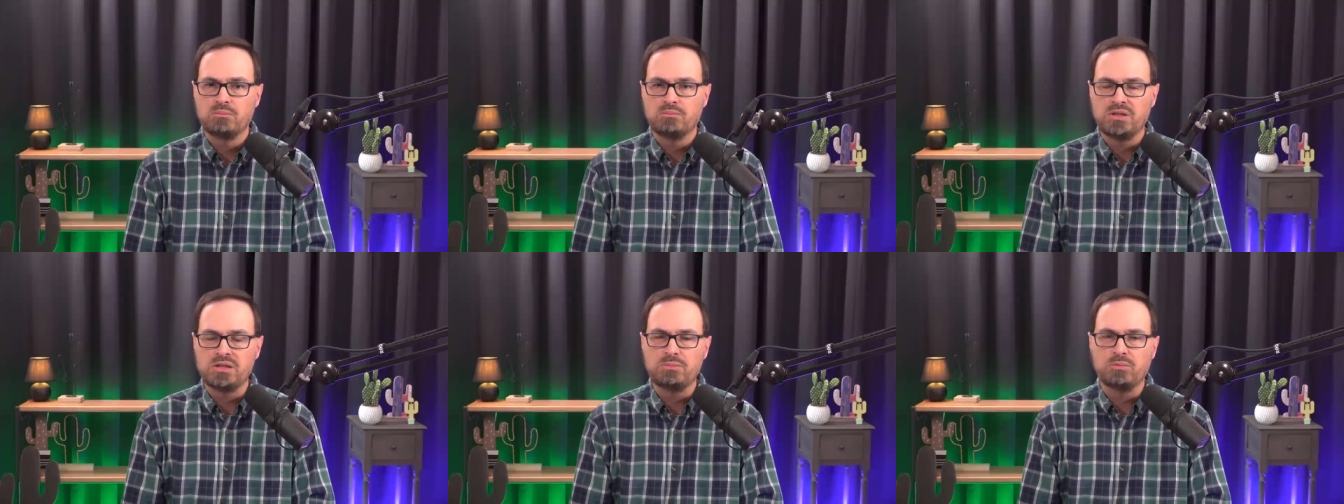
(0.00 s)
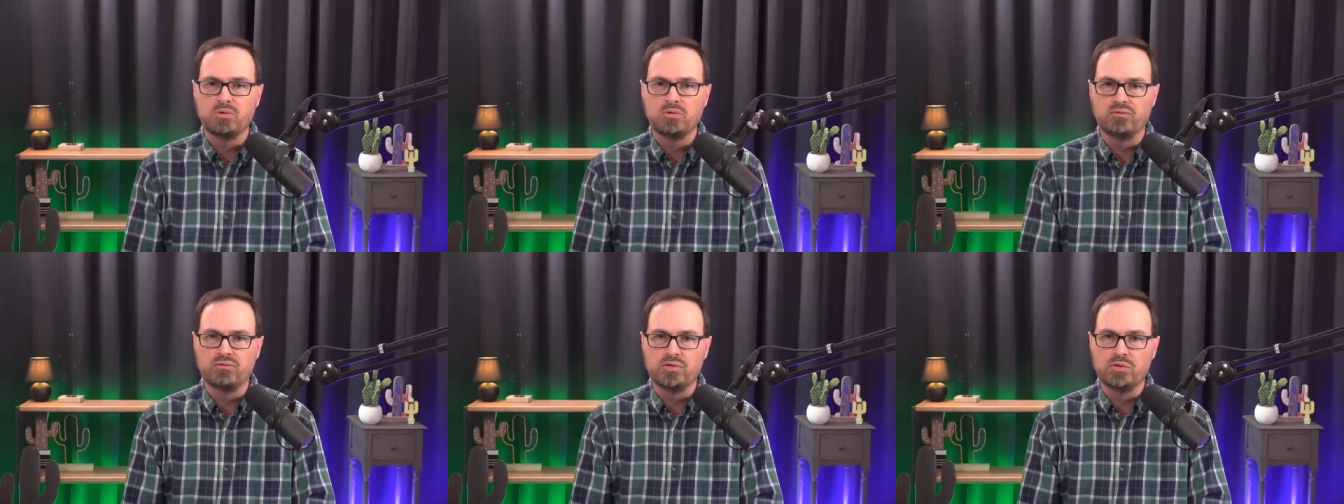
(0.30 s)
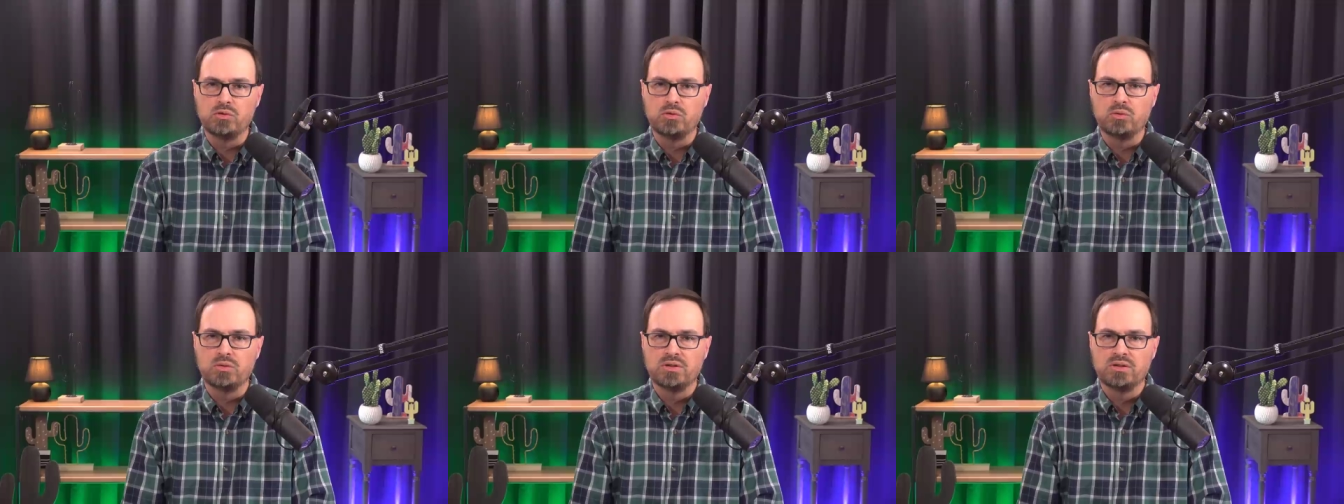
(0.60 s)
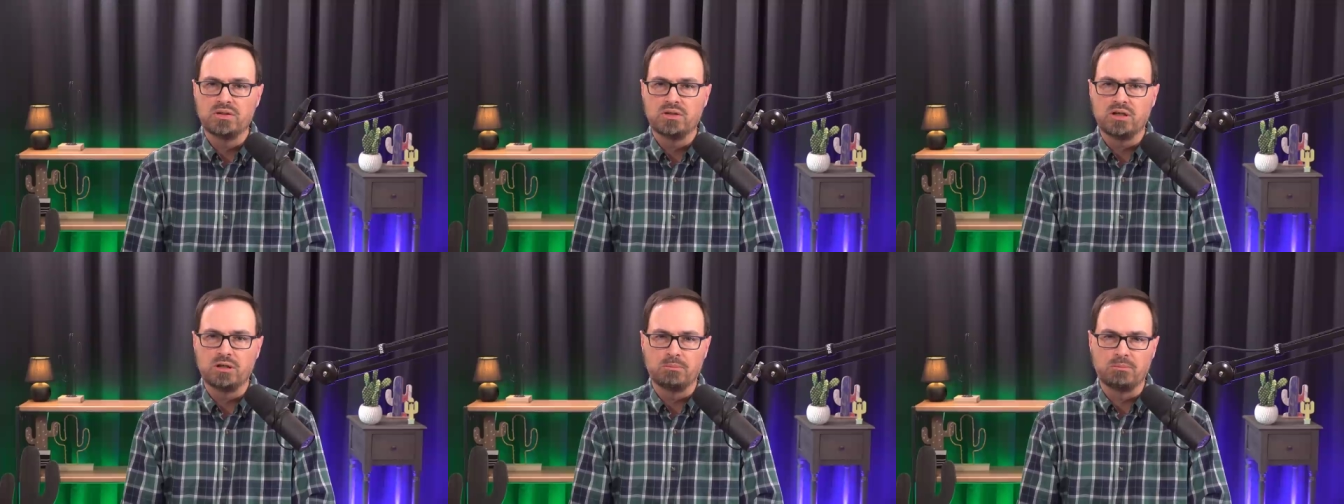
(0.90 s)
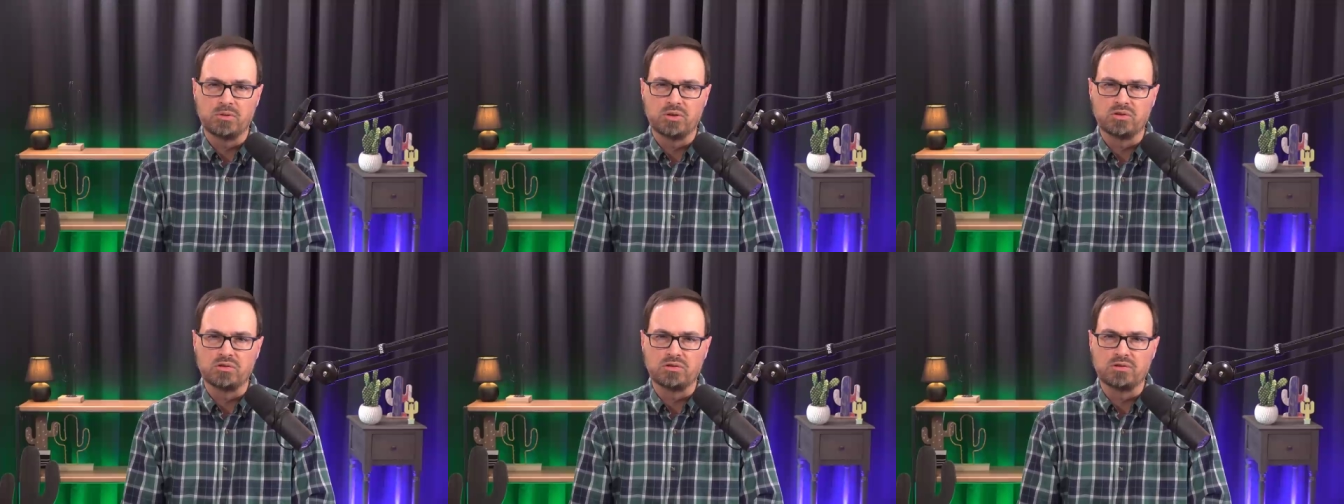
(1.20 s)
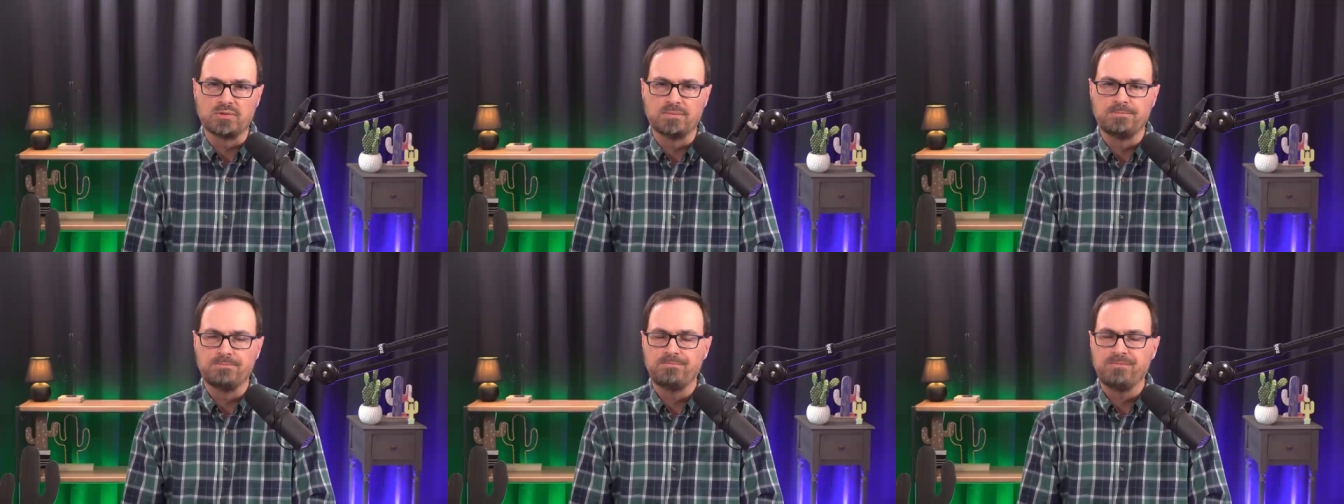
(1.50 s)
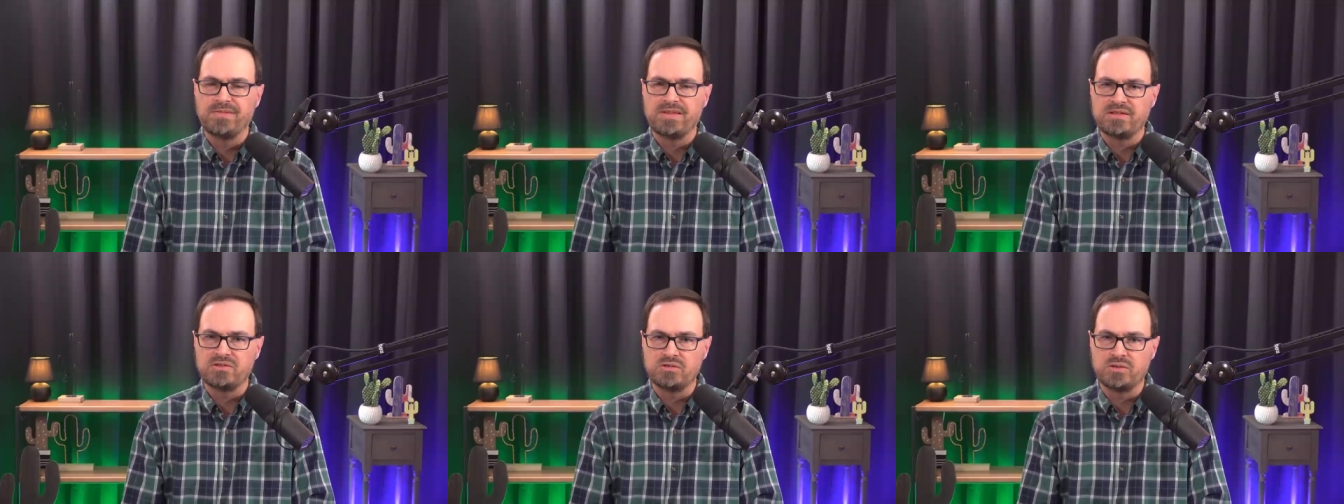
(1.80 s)
people view a murder
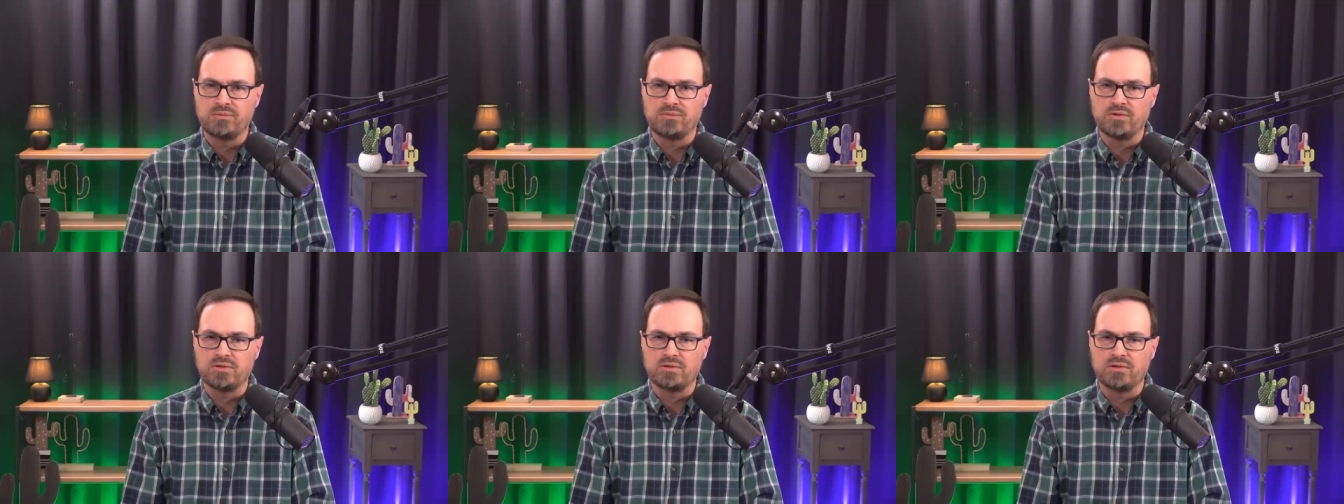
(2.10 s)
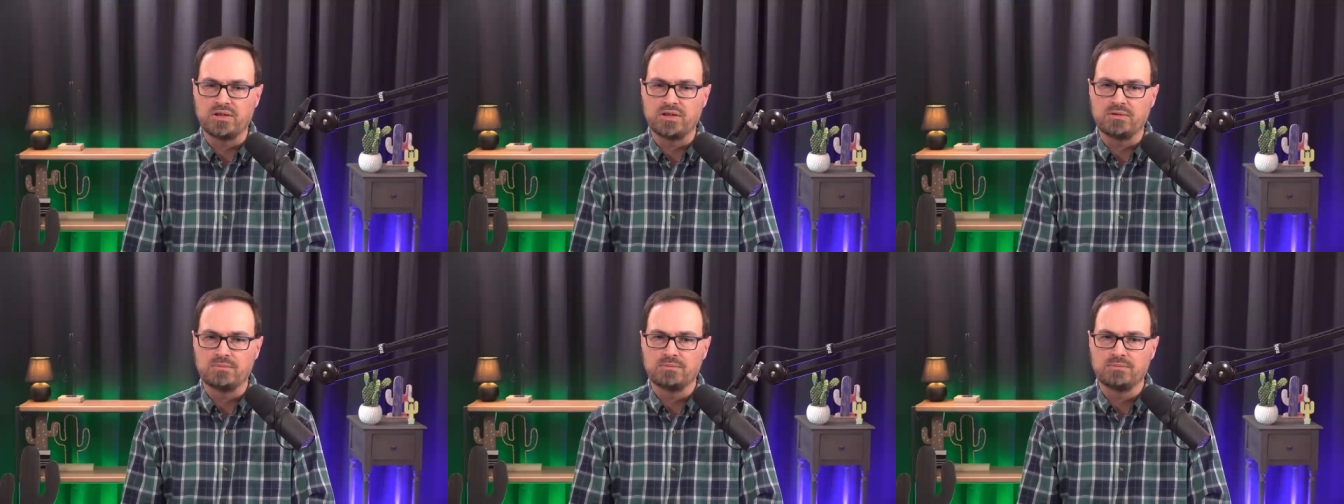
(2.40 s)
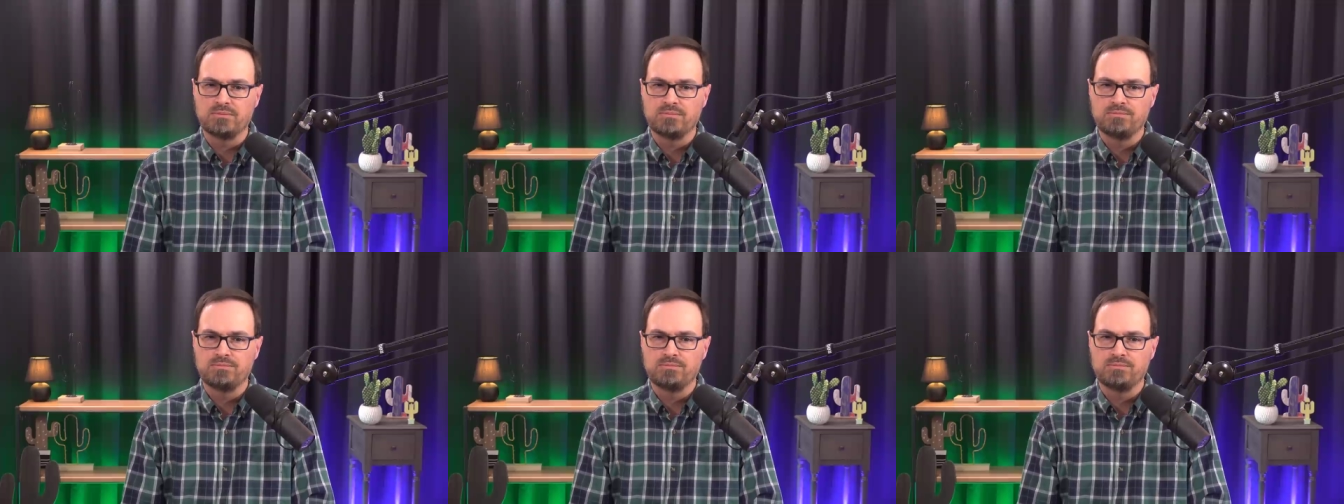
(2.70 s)
differently.